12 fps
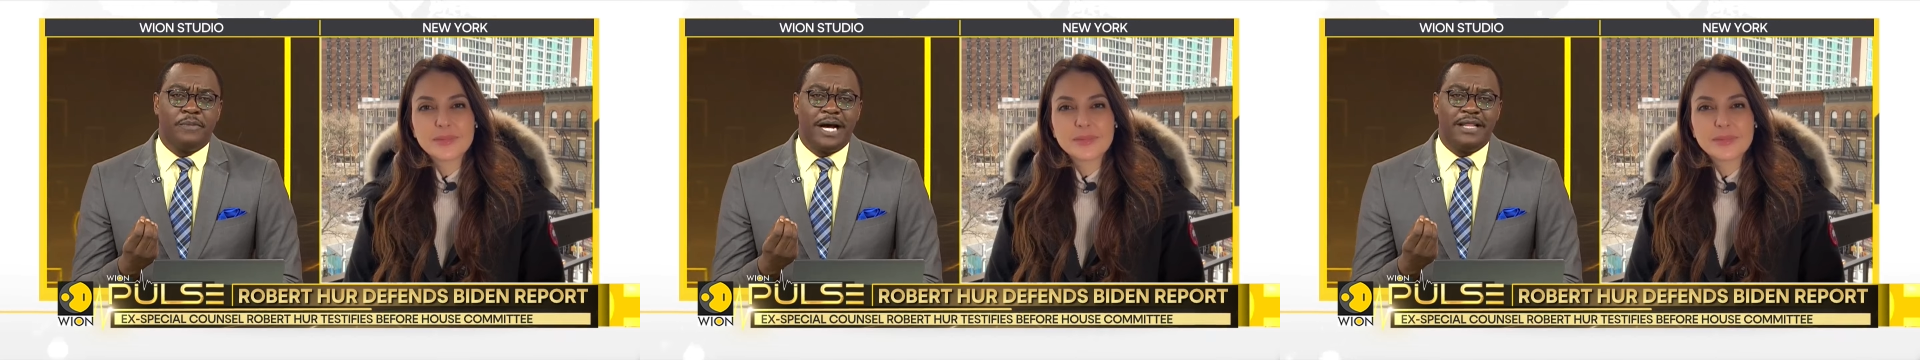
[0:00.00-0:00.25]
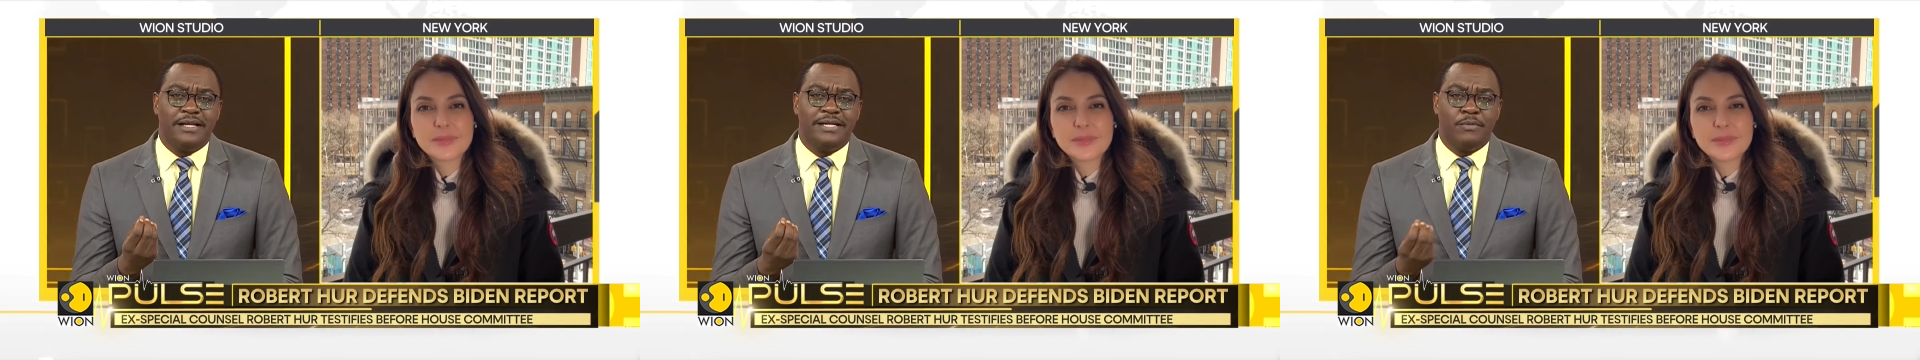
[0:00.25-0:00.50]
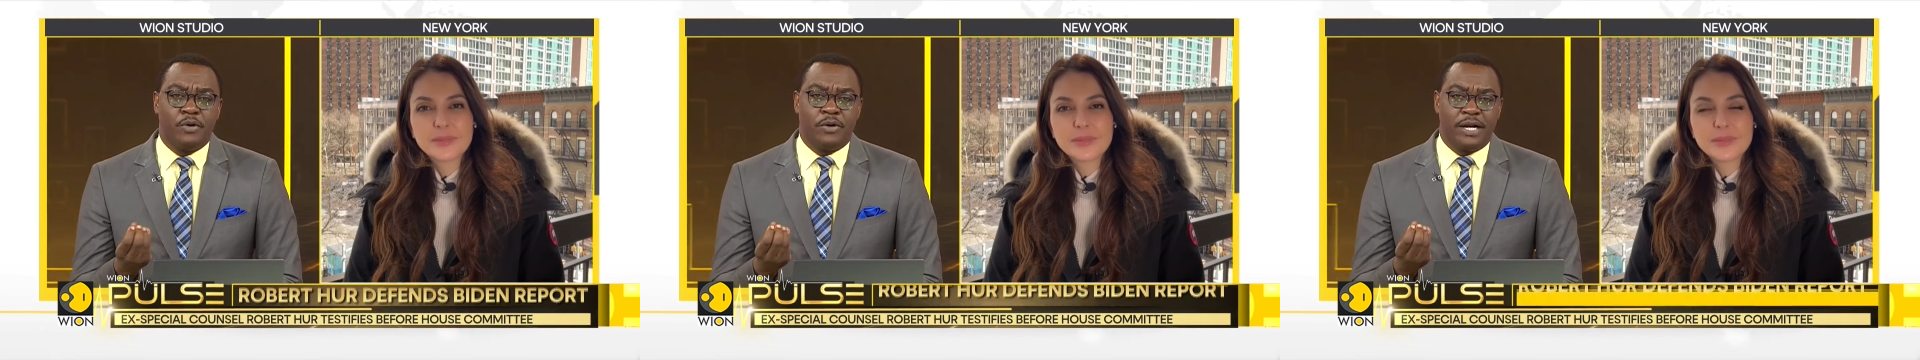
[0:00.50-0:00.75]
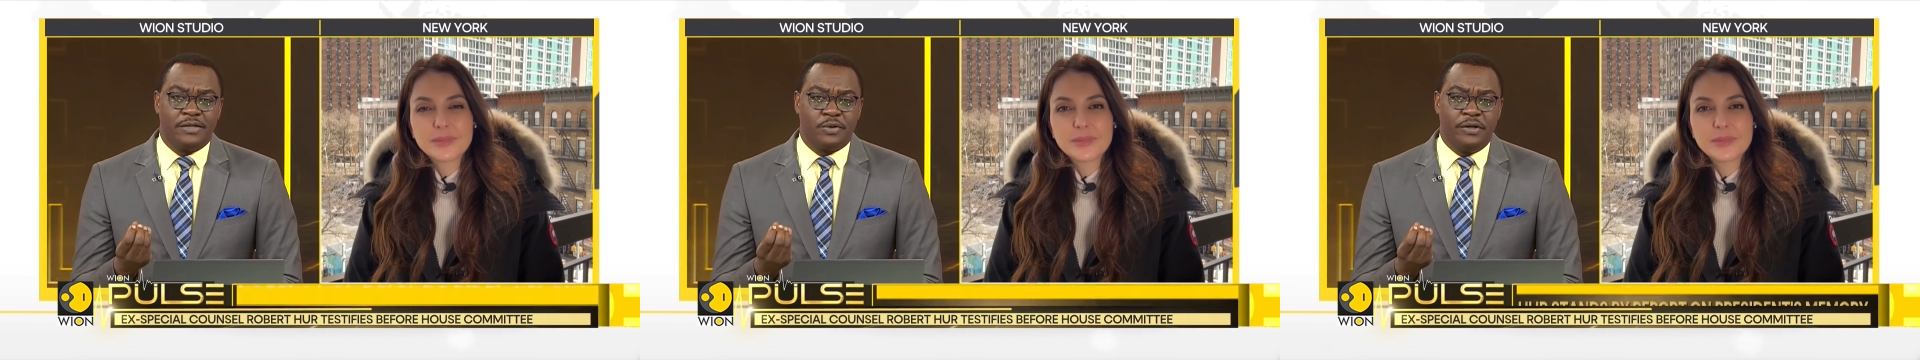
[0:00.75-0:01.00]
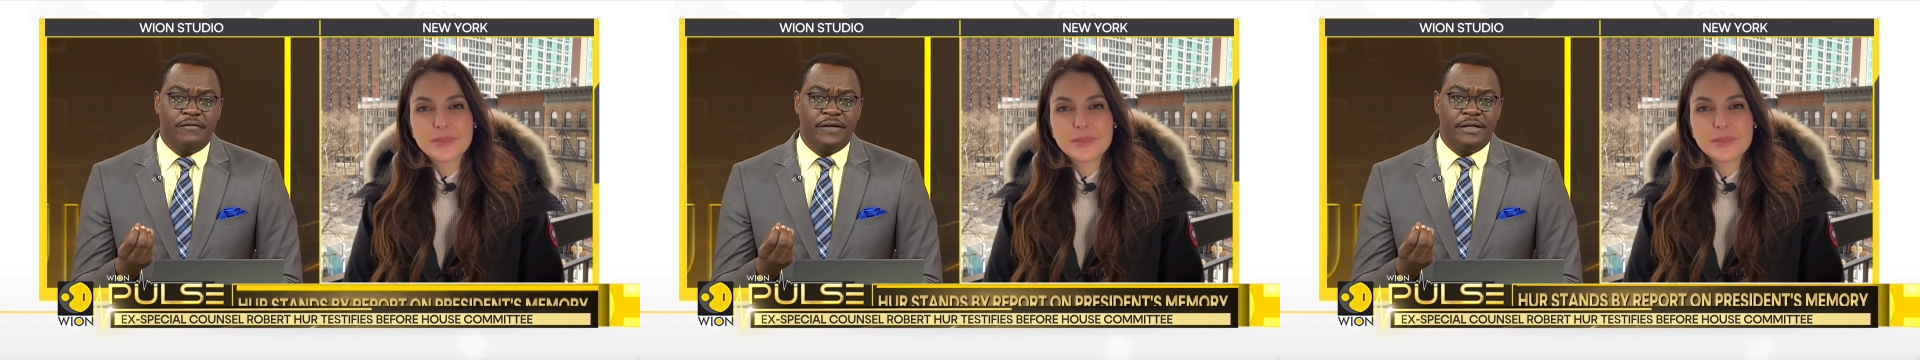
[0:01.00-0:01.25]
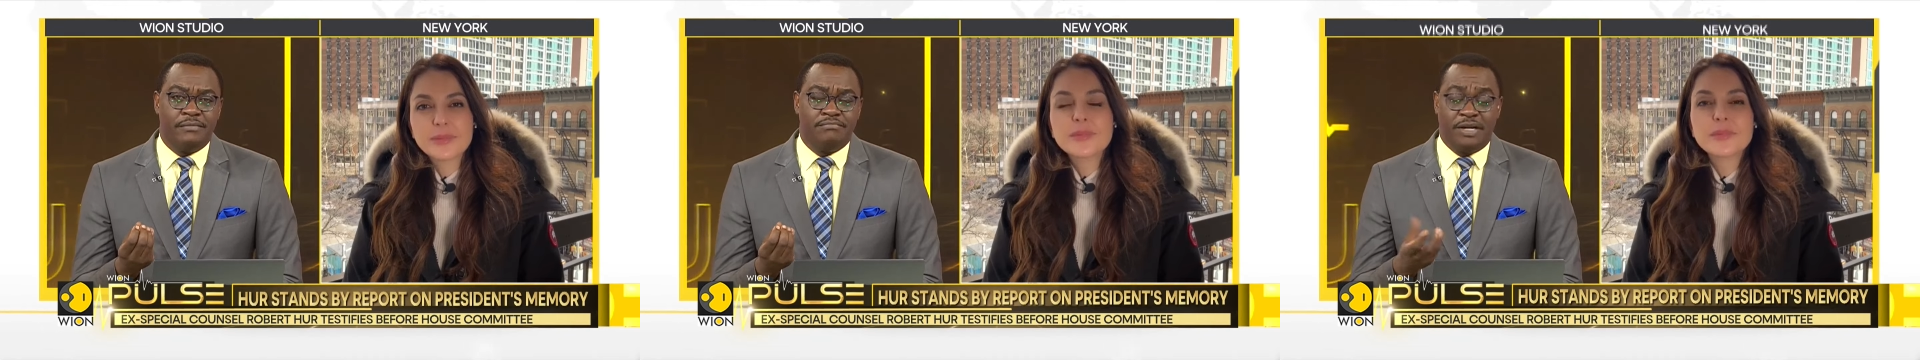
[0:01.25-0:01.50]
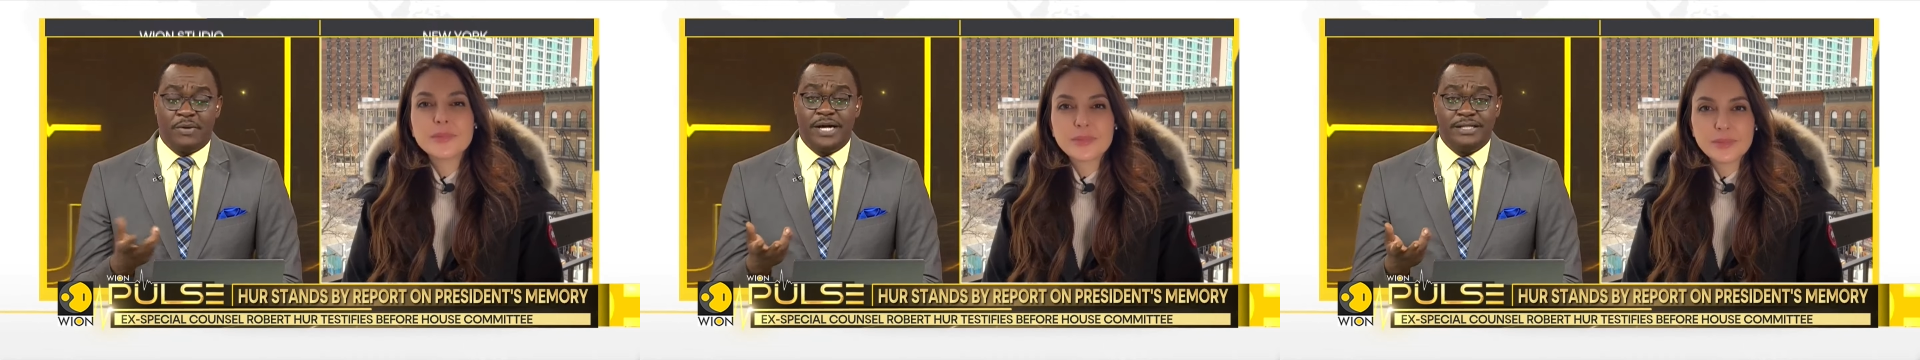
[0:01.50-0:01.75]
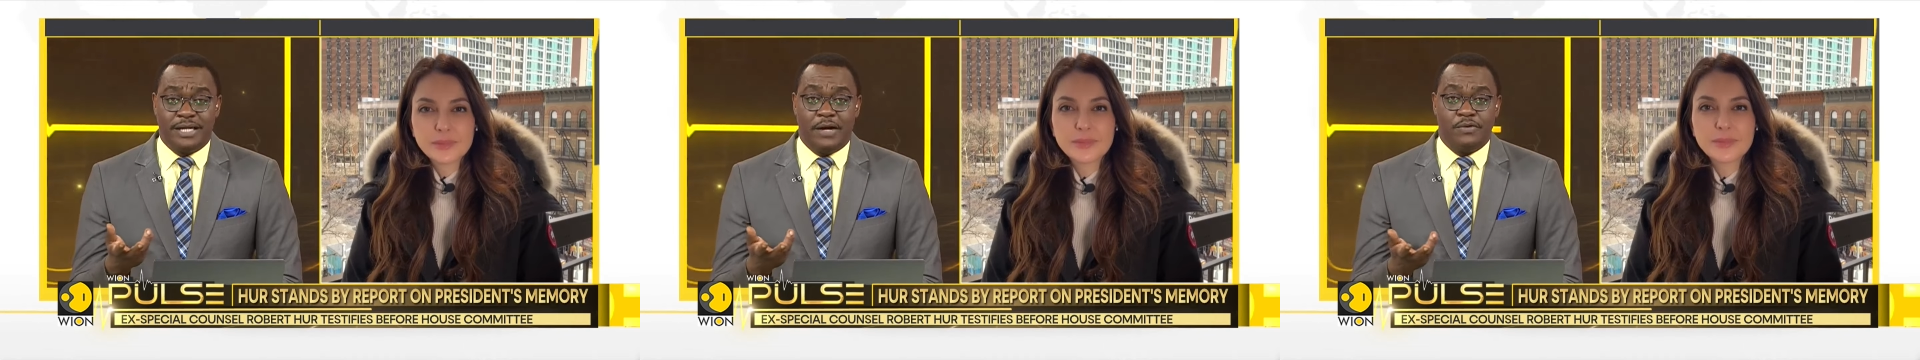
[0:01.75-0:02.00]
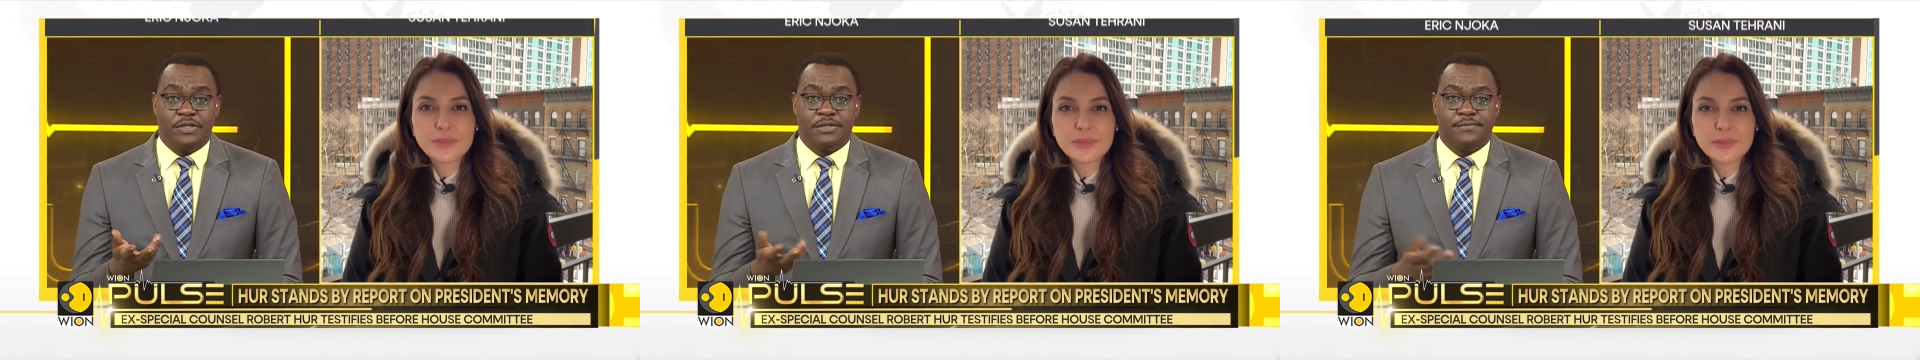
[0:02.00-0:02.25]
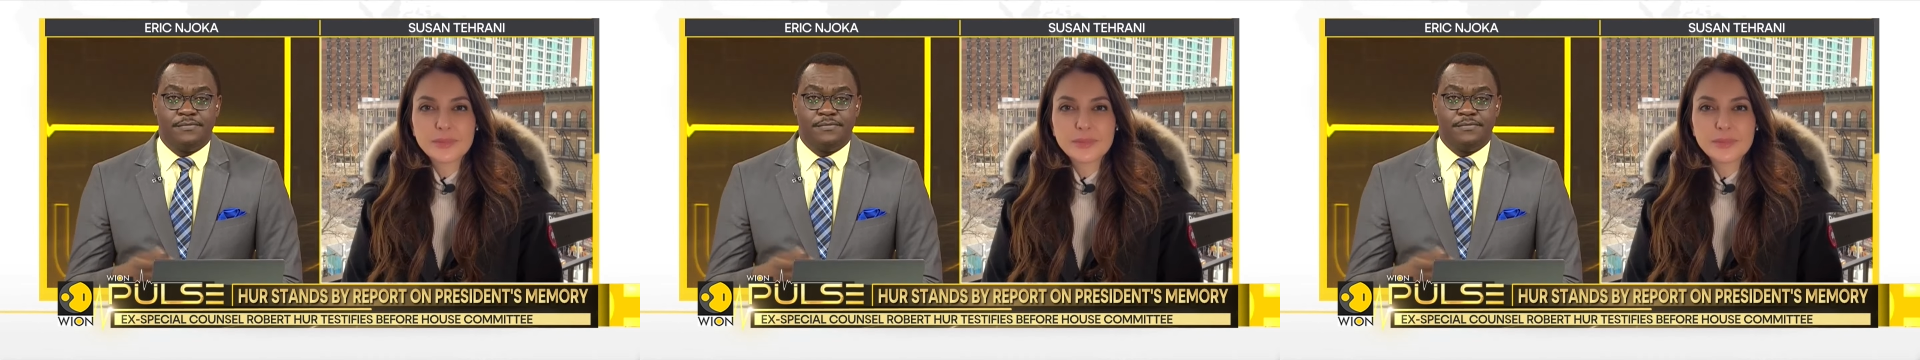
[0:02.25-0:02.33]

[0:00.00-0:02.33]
Speaker 1: other Democrats or even the White House?